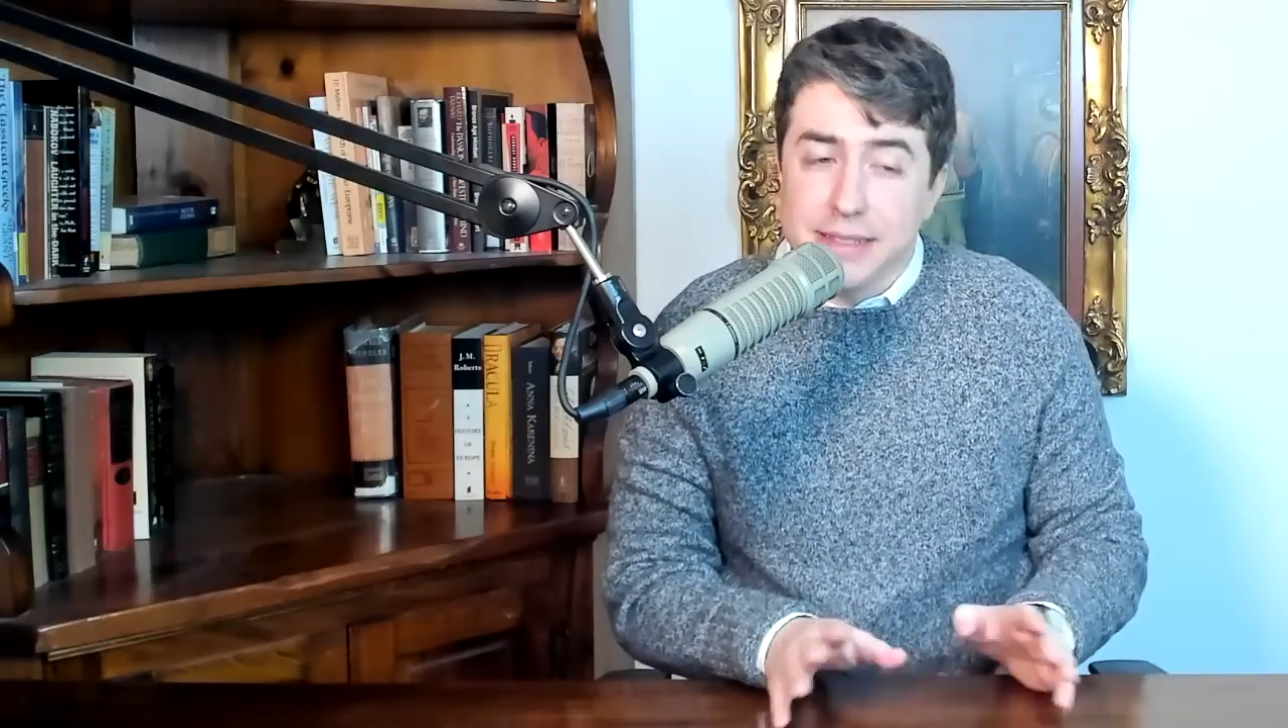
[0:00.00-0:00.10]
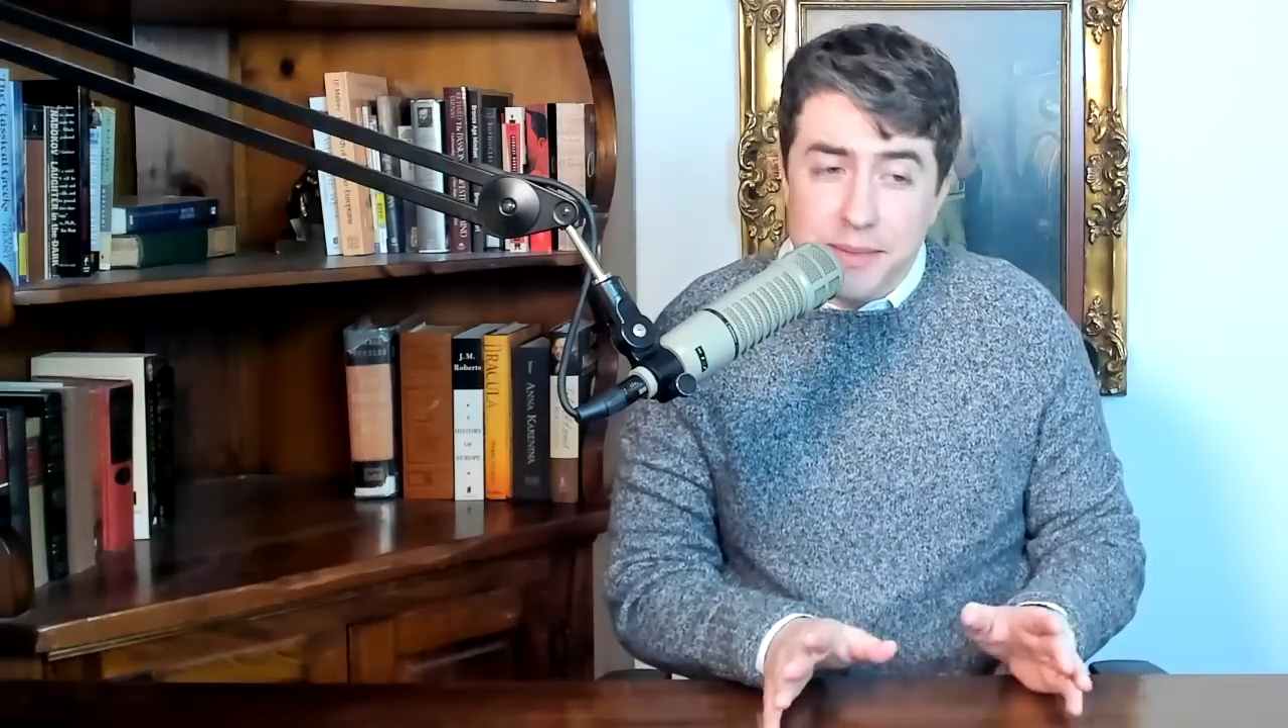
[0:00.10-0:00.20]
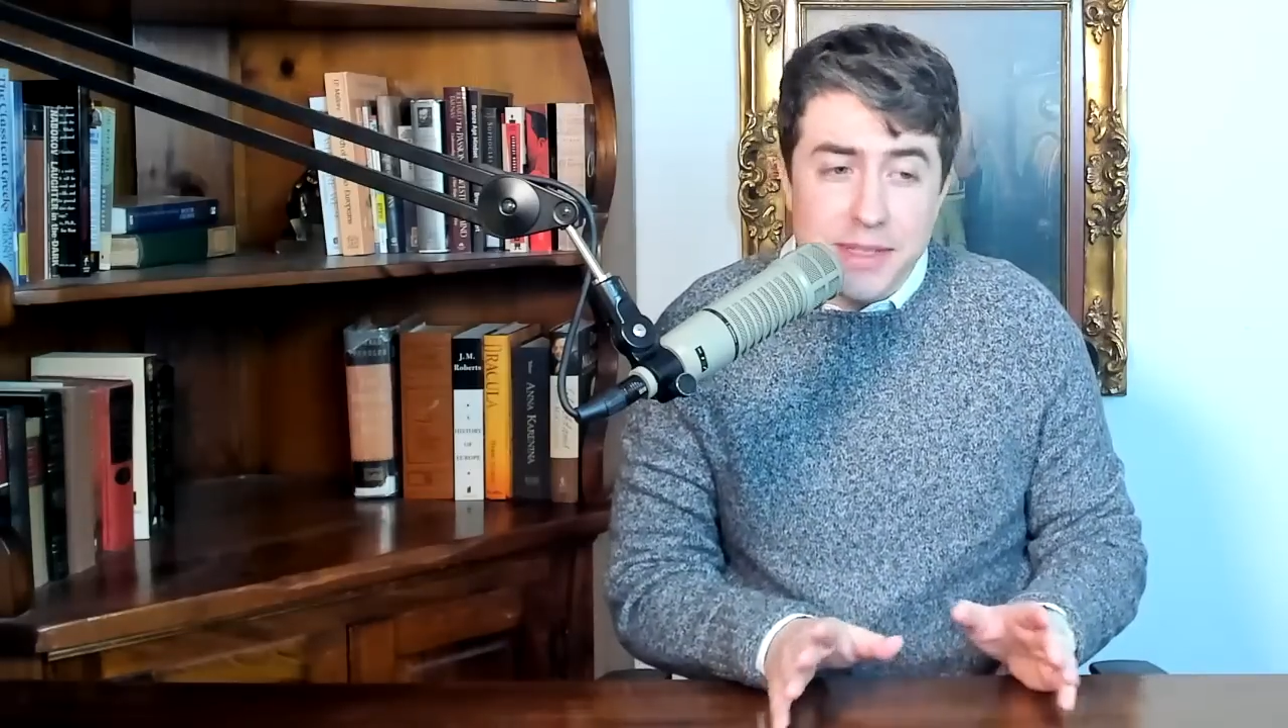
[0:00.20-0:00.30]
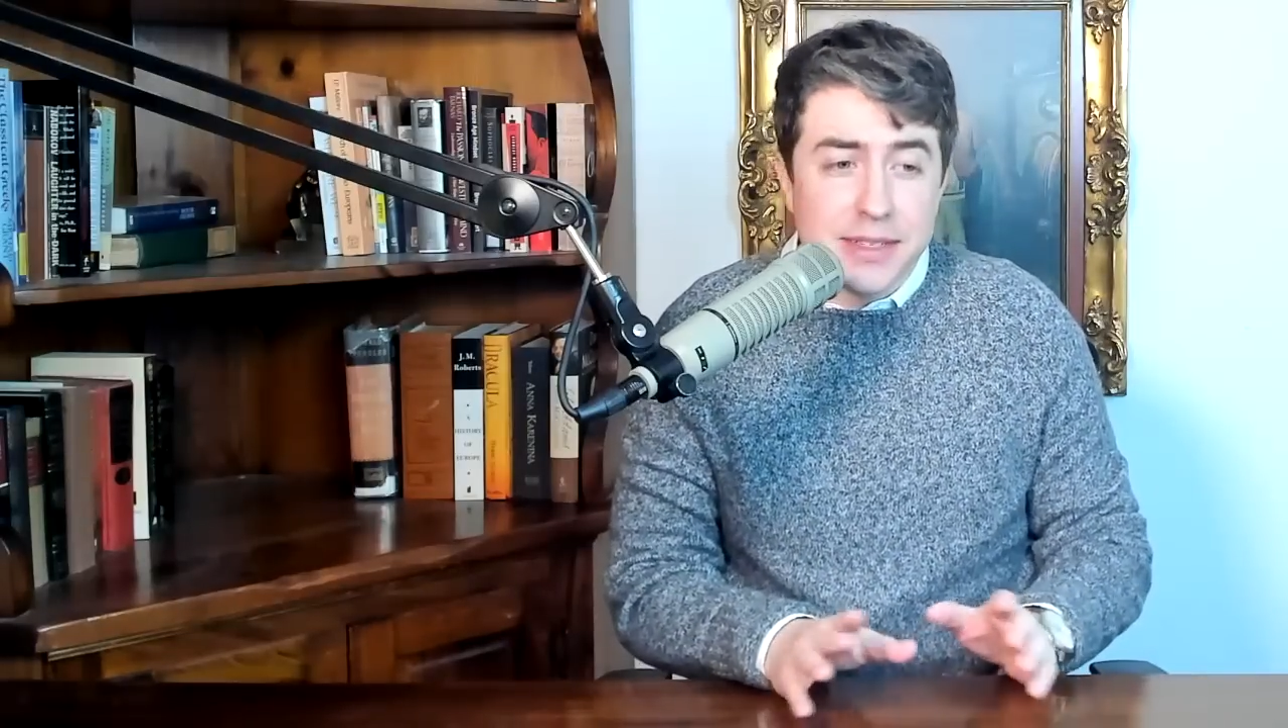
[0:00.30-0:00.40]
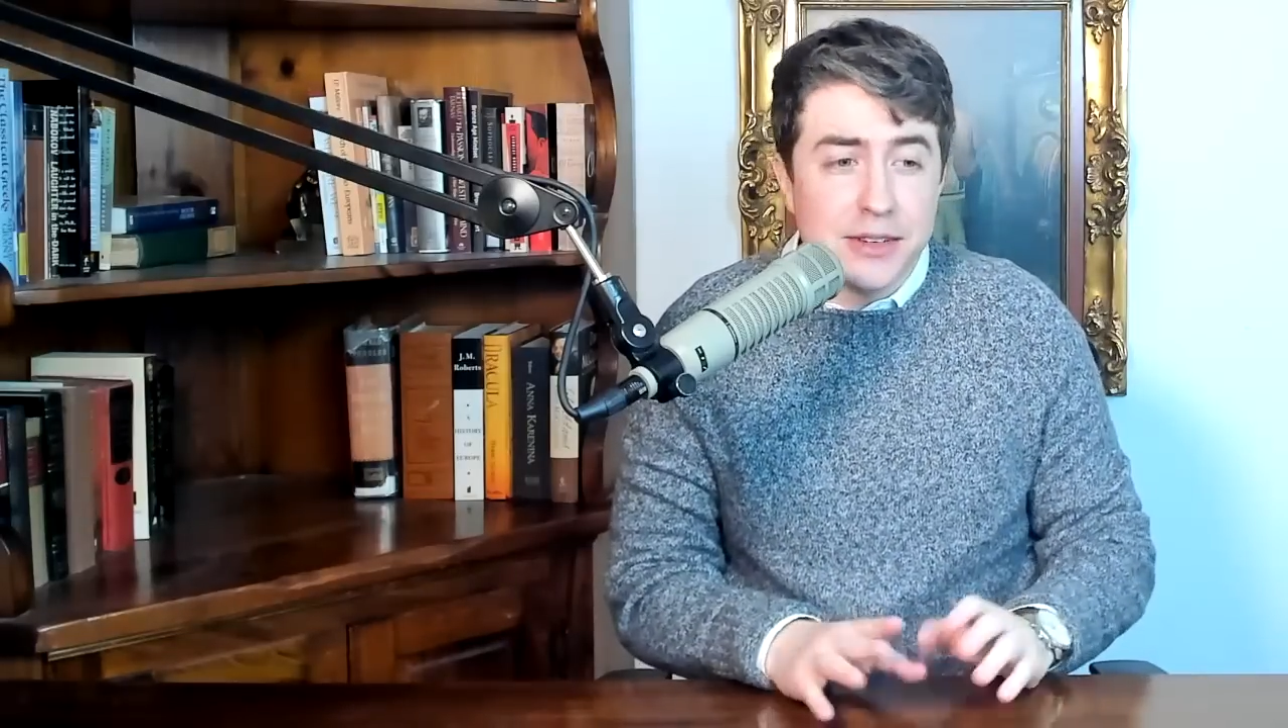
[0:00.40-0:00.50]

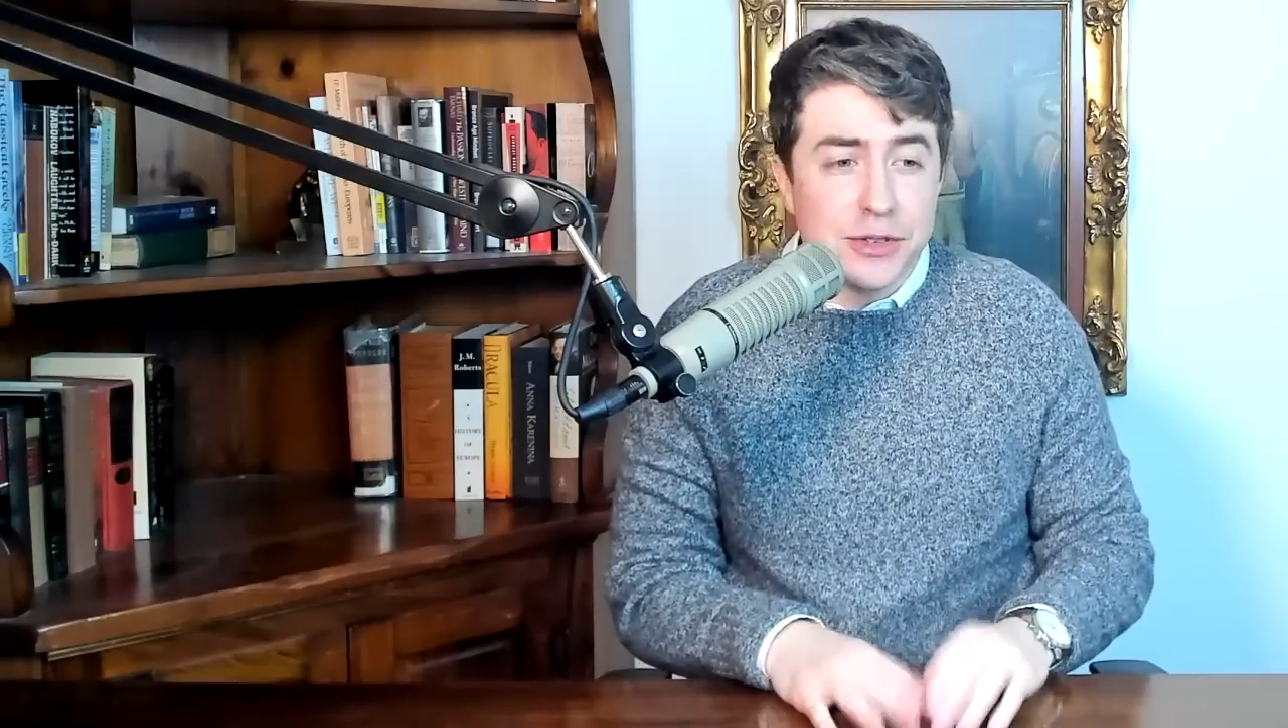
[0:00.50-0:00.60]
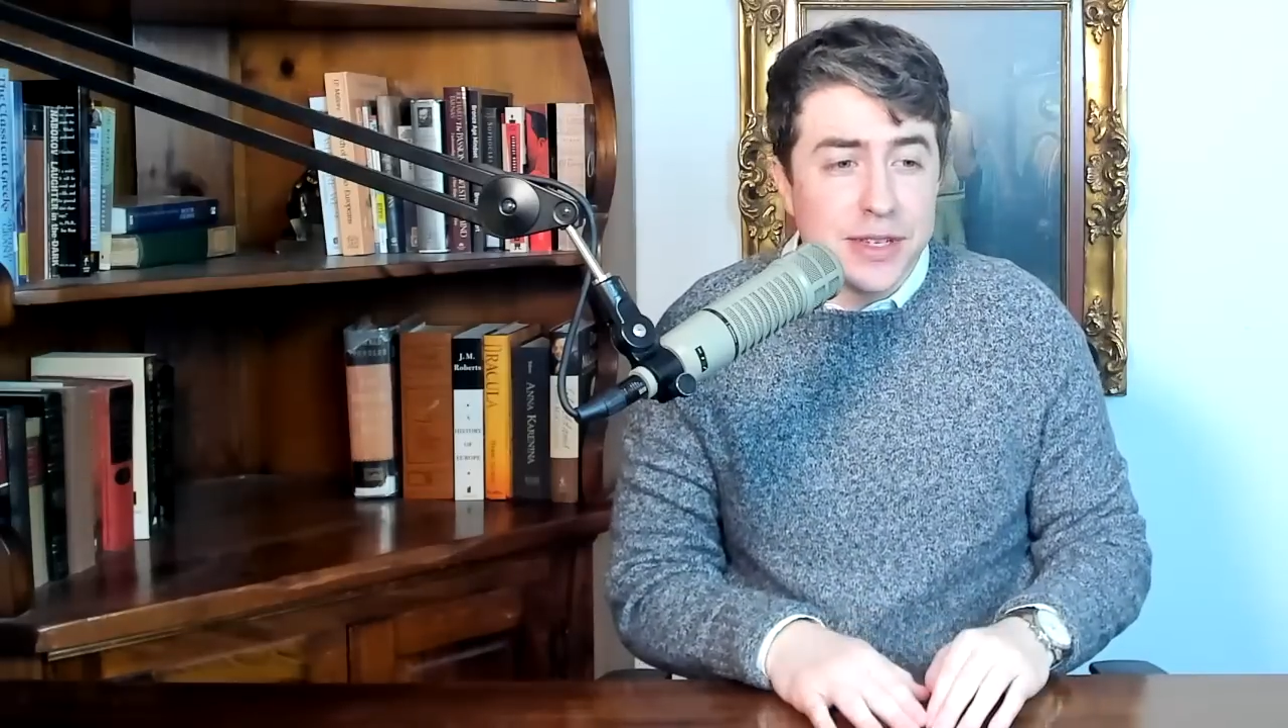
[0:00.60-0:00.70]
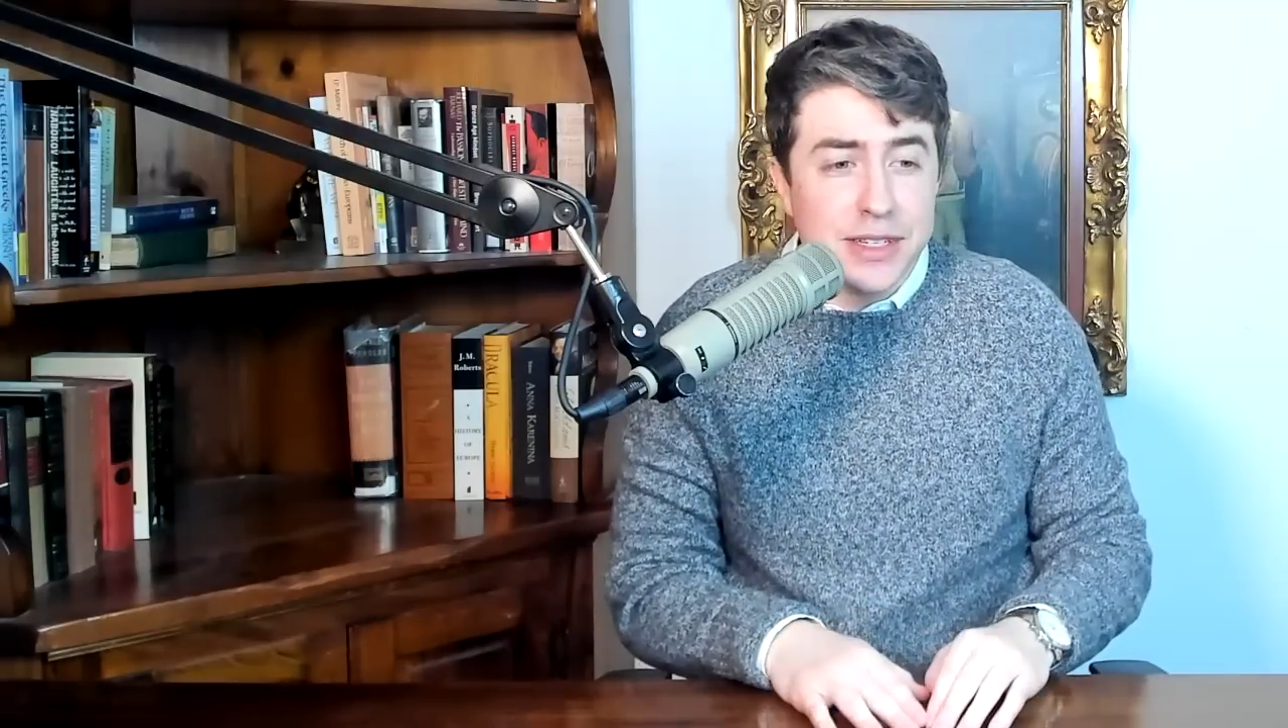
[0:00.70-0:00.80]
Some of these countries